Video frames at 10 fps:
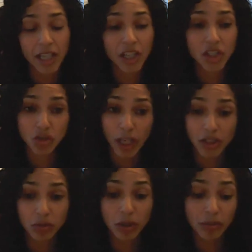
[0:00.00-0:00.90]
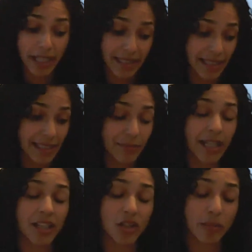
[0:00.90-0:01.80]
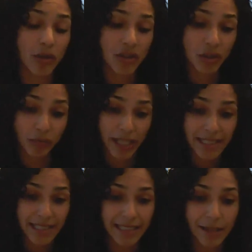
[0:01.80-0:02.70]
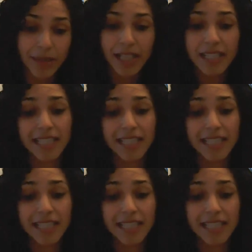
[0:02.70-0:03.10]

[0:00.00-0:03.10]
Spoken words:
structural racism and interpersonal racism,